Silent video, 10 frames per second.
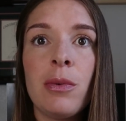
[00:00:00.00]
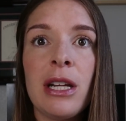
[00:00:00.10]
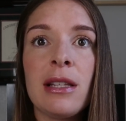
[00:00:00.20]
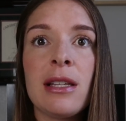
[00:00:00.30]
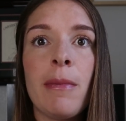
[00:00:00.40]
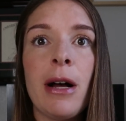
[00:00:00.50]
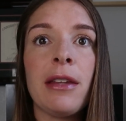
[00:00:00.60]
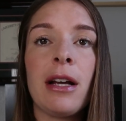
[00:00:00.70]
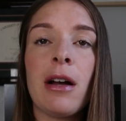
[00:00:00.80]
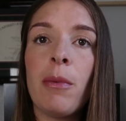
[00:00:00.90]
We did some
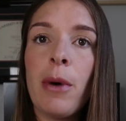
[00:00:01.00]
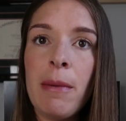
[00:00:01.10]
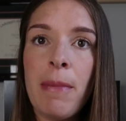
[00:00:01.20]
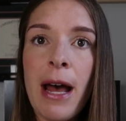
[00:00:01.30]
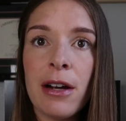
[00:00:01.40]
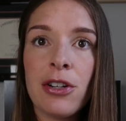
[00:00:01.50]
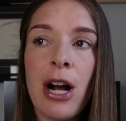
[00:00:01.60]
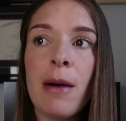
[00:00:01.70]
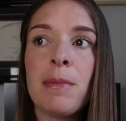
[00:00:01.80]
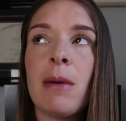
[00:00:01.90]
on a white
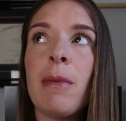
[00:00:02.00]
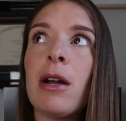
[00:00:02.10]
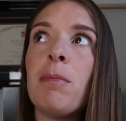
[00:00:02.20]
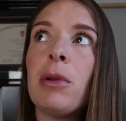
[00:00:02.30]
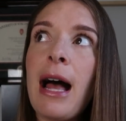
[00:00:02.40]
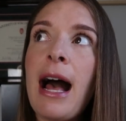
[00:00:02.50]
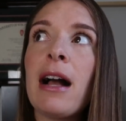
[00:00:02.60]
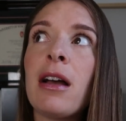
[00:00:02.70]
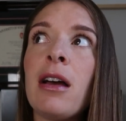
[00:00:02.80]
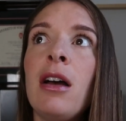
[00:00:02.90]
backdrop, some on a
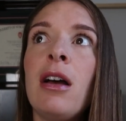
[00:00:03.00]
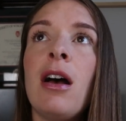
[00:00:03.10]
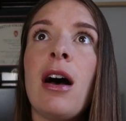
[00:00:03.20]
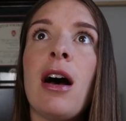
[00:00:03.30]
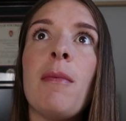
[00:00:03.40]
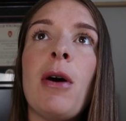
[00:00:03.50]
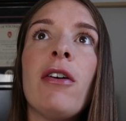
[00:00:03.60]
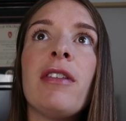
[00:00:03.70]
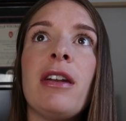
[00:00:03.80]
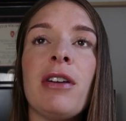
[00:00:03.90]
black,
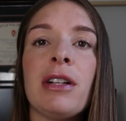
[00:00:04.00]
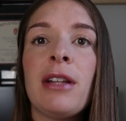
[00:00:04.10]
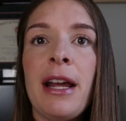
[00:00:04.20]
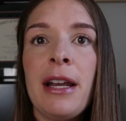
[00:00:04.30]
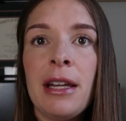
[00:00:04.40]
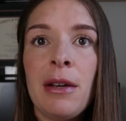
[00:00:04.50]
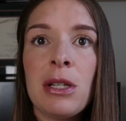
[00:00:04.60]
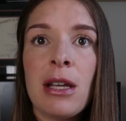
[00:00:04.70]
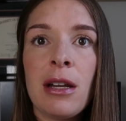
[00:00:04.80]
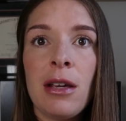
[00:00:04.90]
all of the different lighting he
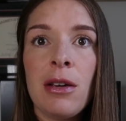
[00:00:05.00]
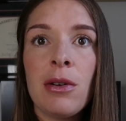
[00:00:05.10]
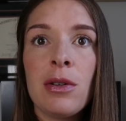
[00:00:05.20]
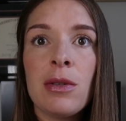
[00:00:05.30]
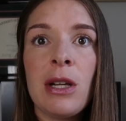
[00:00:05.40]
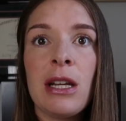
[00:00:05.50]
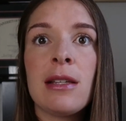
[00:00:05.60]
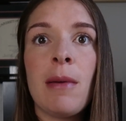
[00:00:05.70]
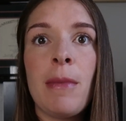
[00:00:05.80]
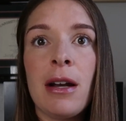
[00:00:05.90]
was gonna use. We did
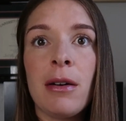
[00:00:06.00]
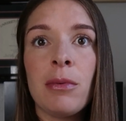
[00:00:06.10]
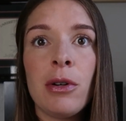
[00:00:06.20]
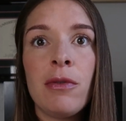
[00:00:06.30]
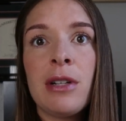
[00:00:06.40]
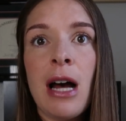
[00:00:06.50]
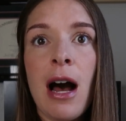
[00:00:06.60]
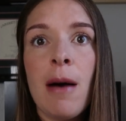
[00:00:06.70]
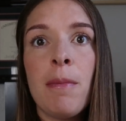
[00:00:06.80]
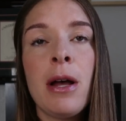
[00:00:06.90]
some on a
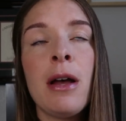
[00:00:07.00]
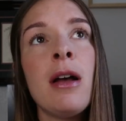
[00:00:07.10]
rooftop,